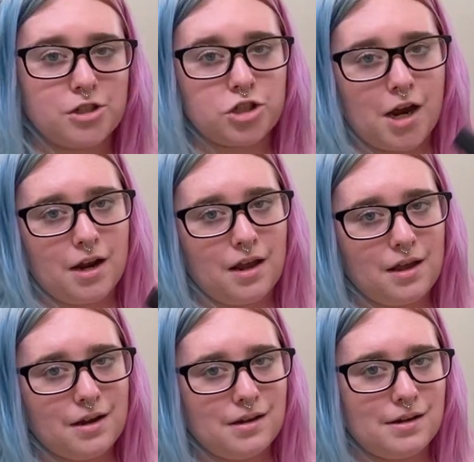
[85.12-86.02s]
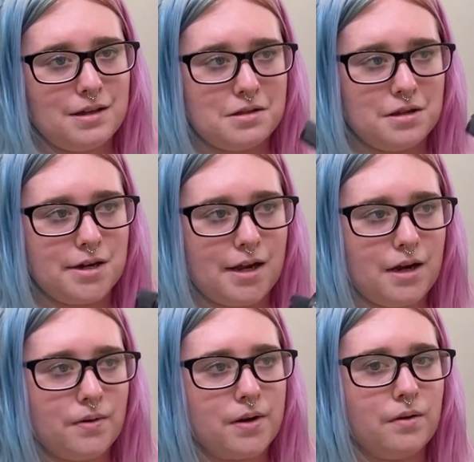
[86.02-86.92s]
try to get the dye.
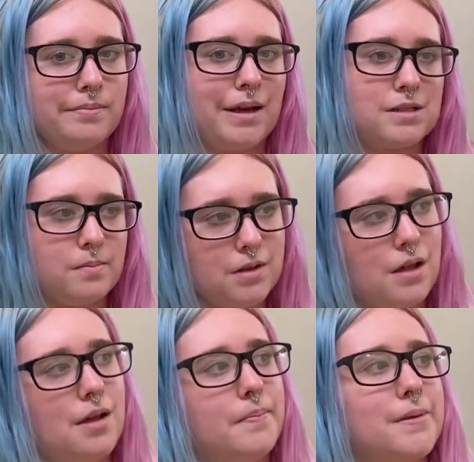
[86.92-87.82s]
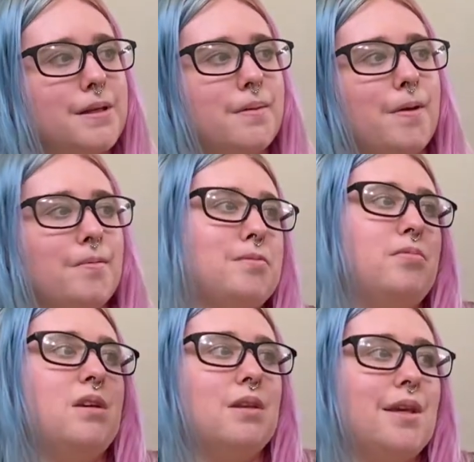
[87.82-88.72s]
I want to go back to blonde, but they'll probably
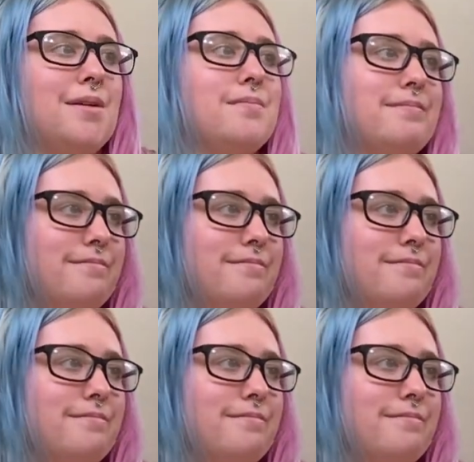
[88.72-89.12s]
be like